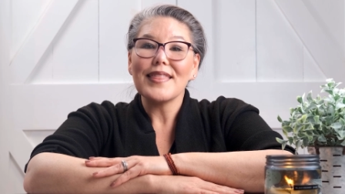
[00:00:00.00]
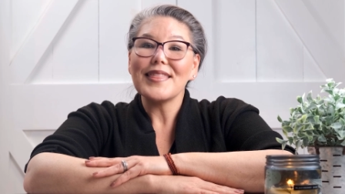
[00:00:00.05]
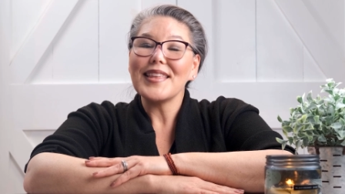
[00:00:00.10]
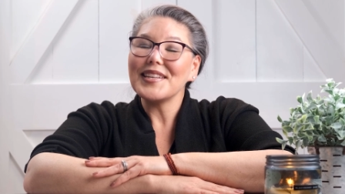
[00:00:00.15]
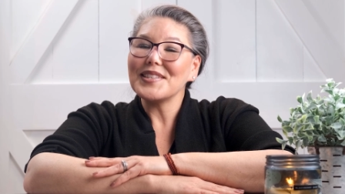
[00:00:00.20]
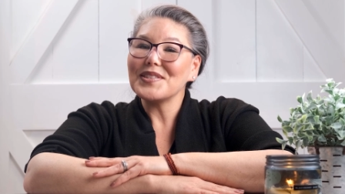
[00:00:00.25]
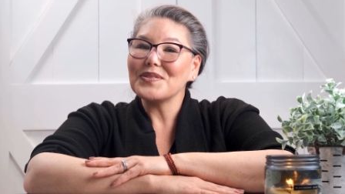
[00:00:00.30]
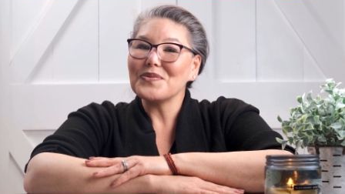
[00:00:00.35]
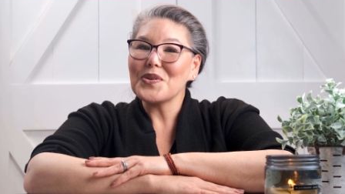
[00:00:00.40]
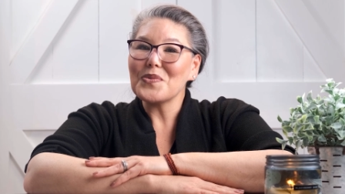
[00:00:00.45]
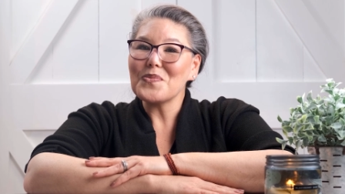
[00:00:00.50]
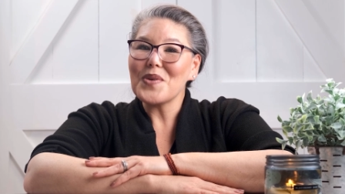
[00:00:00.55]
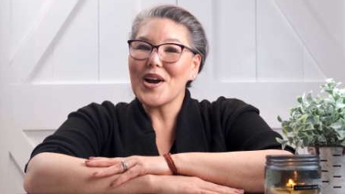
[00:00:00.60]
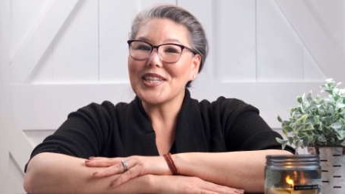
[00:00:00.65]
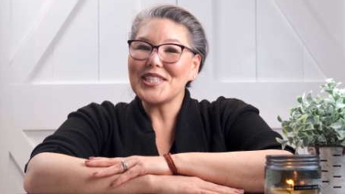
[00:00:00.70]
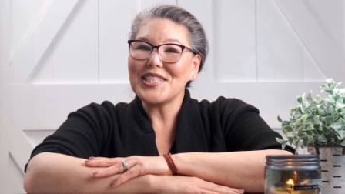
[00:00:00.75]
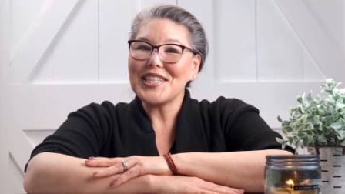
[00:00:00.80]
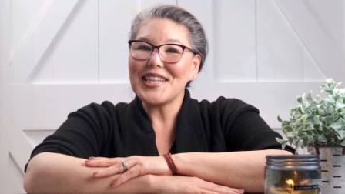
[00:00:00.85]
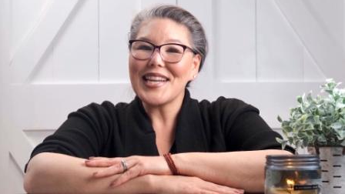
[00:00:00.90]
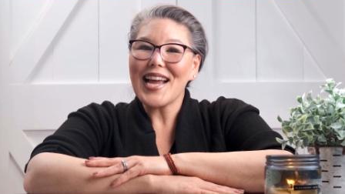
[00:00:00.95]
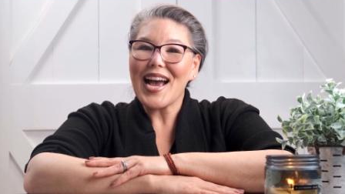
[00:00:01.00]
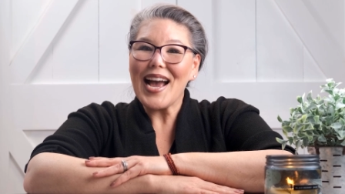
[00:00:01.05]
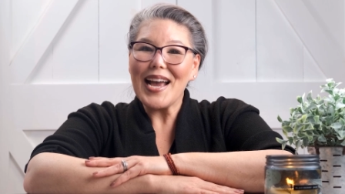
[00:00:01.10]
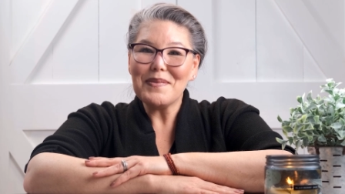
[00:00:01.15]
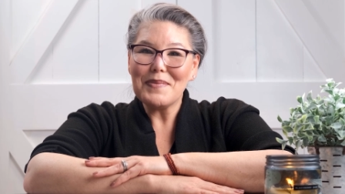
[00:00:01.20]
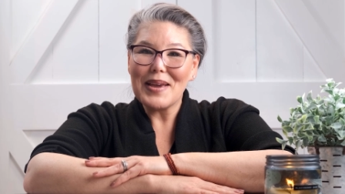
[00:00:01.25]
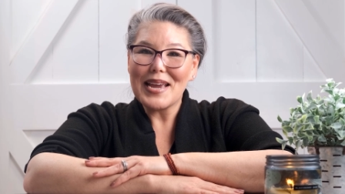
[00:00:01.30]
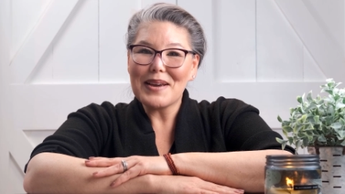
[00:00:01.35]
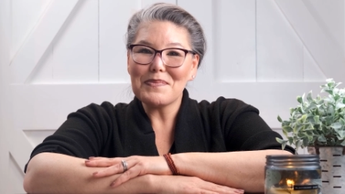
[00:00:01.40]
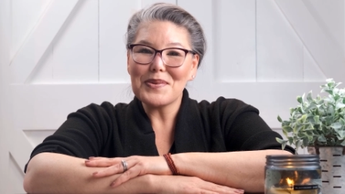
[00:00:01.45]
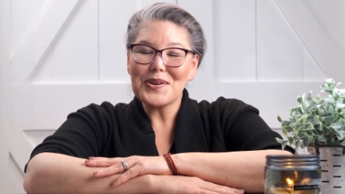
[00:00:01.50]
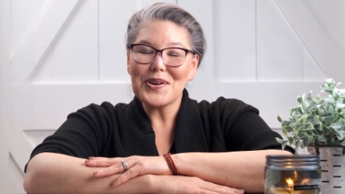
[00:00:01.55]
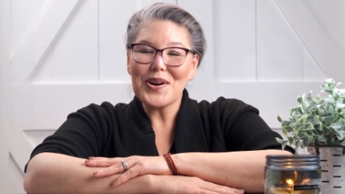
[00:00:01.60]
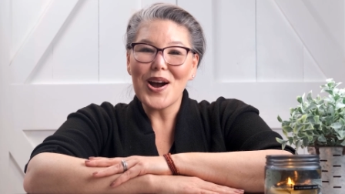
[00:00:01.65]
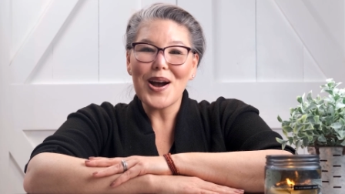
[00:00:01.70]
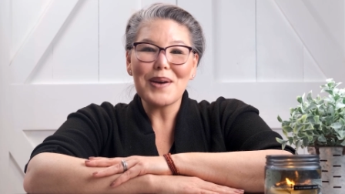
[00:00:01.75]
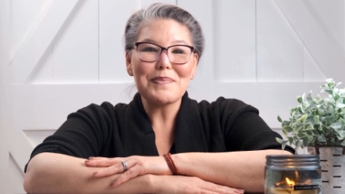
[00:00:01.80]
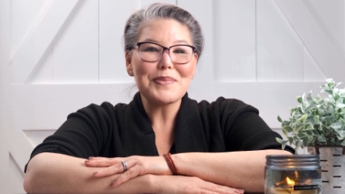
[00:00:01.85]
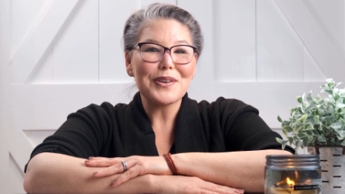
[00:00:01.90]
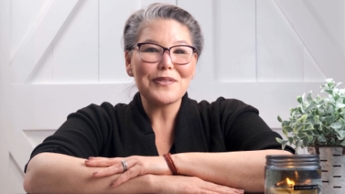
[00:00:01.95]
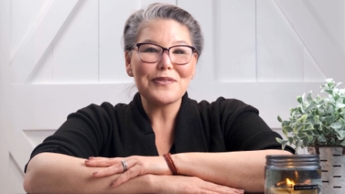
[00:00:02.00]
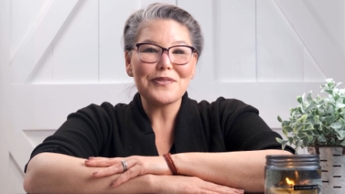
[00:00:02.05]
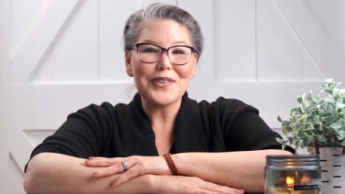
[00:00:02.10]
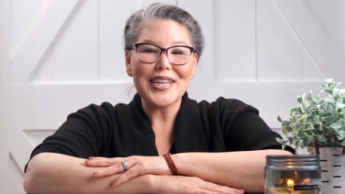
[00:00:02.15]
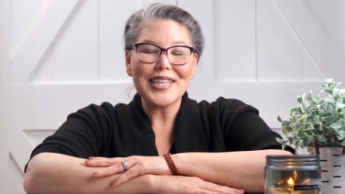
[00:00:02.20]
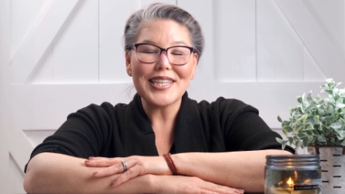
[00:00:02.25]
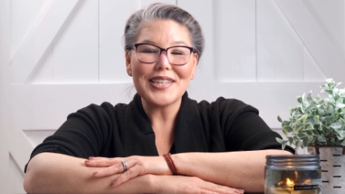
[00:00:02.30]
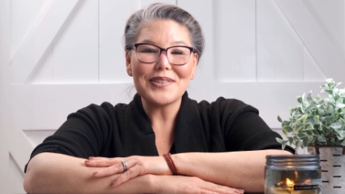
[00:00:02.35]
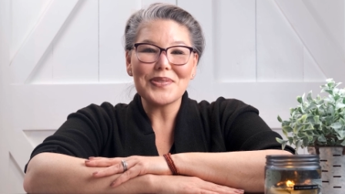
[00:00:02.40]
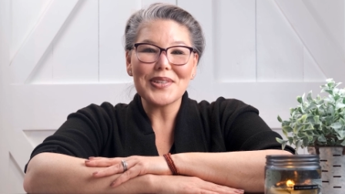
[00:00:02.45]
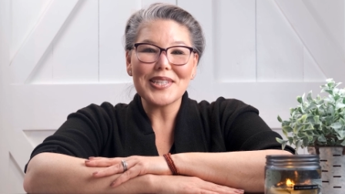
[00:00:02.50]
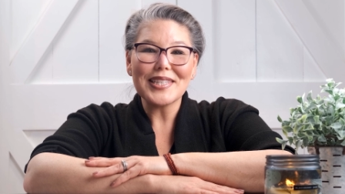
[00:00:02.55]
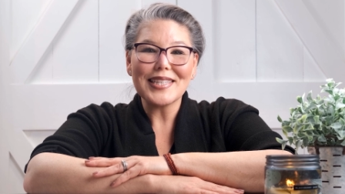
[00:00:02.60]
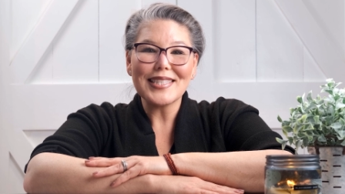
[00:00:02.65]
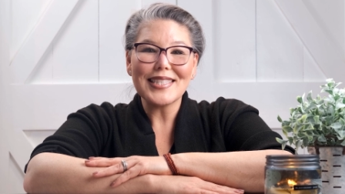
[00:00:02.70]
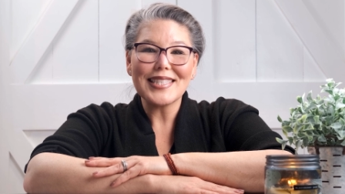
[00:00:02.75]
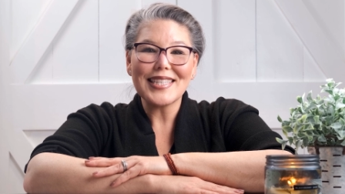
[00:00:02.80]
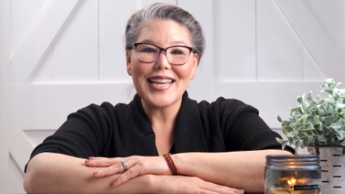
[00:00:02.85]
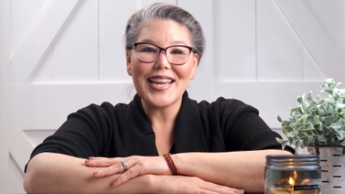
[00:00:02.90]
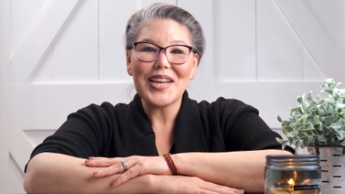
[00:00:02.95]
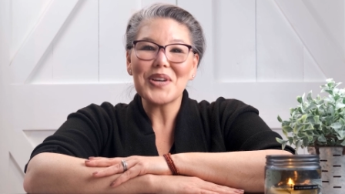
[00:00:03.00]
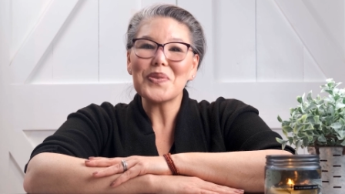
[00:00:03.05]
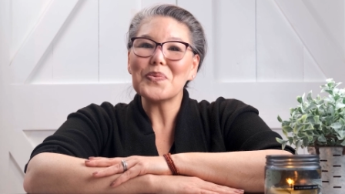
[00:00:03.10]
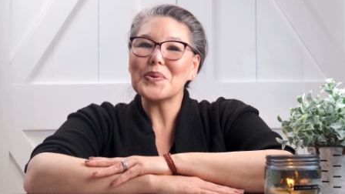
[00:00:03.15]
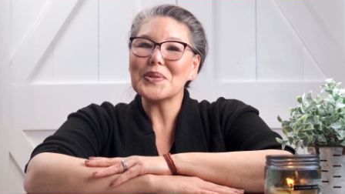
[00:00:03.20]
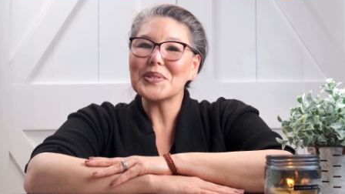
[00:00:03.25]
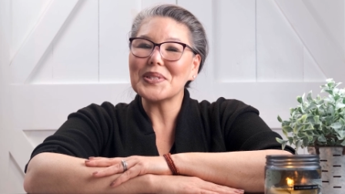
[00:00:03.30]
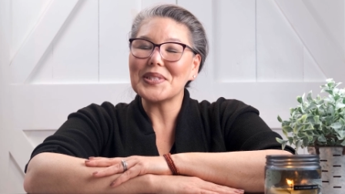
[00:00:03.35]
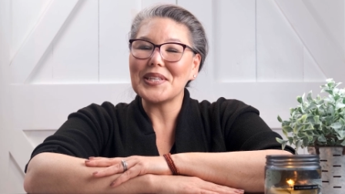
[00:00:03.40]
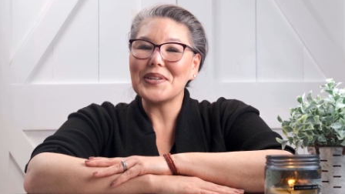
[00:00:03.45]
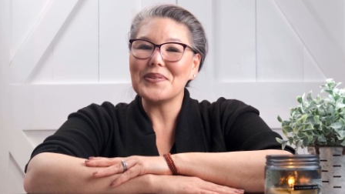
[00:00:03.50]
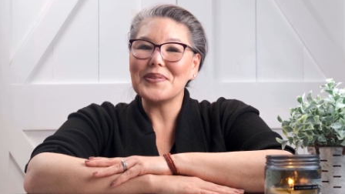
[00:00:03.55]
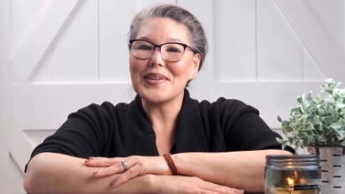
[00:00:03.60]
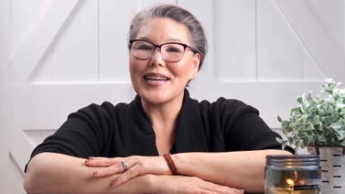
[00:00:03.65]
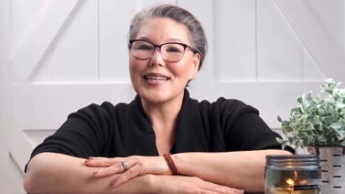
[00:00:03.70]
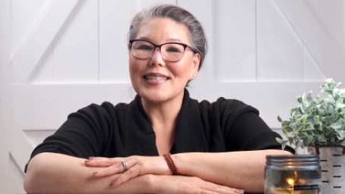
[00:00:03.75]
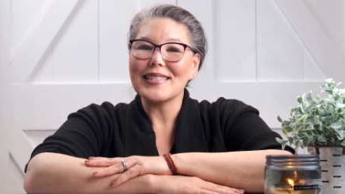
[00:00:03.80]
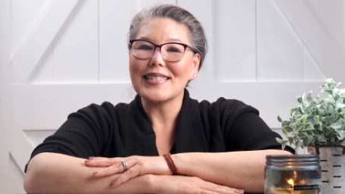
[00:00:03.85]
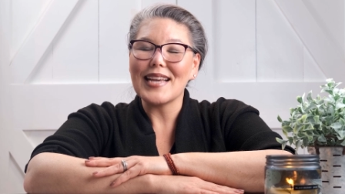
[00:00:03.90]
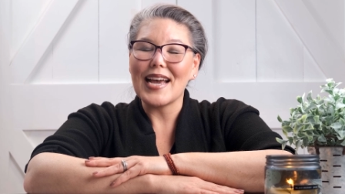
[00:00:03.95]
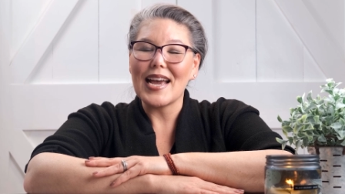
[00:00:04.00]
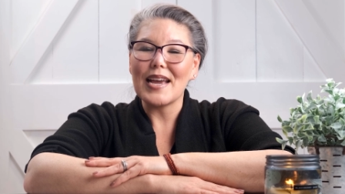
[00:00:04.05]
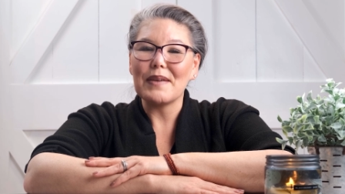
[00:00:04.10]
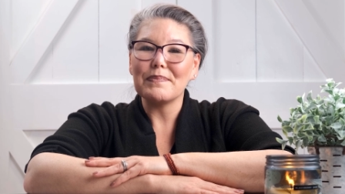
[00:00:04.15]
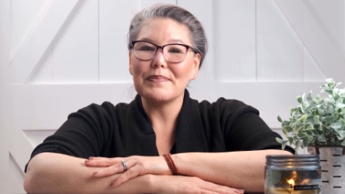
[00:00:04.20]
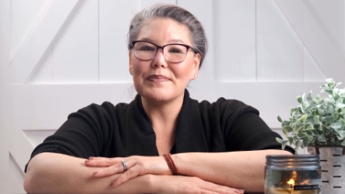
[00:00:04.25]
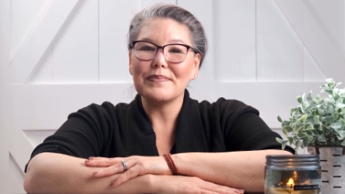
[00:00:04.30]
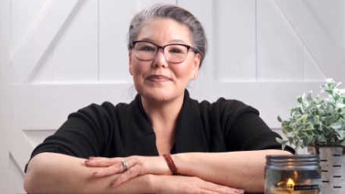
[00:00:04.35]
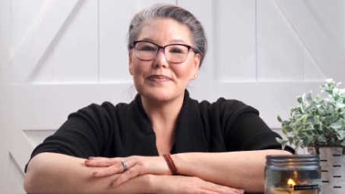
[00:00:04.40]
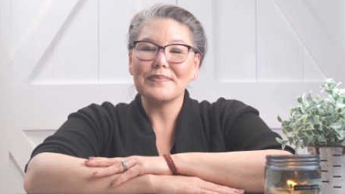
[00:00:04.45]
Thanks for watching. I'm Amber Hom, your friend in real estate. We'll see you next time.